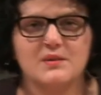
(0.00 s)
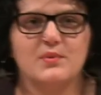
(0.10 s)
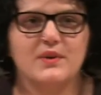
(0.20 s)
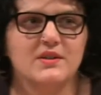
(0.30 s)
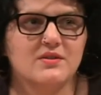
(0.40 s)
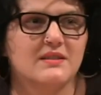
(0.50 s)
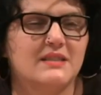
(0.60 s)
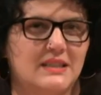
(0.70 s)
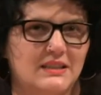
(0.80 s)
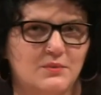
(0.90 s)
Operation
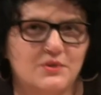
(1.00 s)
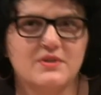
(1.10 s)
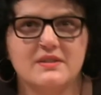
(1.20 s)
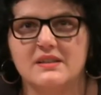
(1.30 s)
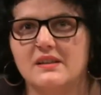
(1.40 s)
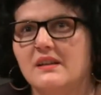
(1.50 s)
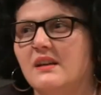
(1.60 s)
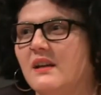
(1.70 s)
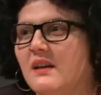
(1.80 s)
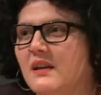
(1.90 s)
City, which is a
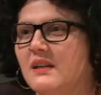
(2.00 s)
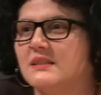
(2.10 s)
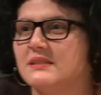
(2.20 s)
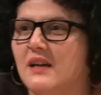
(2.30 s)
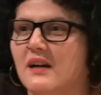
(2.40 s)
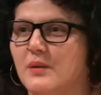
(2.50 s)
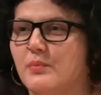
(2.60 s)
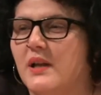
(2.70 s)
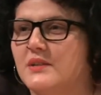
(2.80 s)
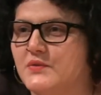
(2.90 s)
Zagreb
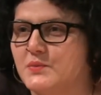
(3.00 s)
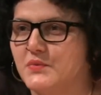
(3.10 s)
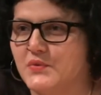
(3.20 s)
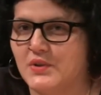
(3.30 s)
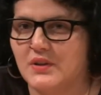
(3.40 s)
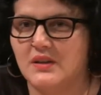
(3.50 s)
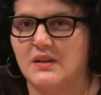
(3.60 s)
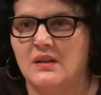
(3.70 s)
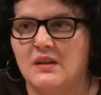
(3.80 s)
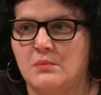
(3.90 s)
platform for
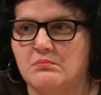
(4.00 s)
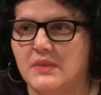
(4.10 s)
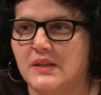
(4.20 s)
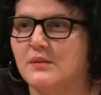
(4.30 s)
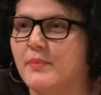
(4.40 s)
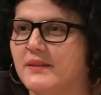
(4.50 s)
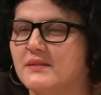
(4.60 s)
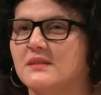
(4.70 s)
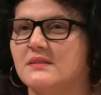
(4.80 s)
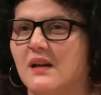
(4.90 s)

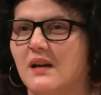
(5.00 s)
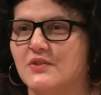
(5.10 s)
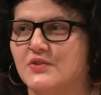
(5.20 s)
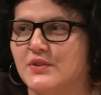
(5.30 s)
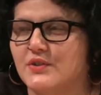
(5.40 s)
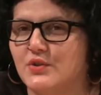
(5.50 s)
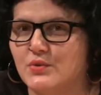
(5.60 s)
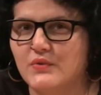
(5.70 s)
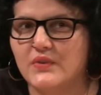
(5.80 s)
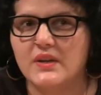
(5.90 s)
independent culture and
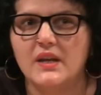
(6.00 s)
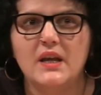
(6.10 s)
youth.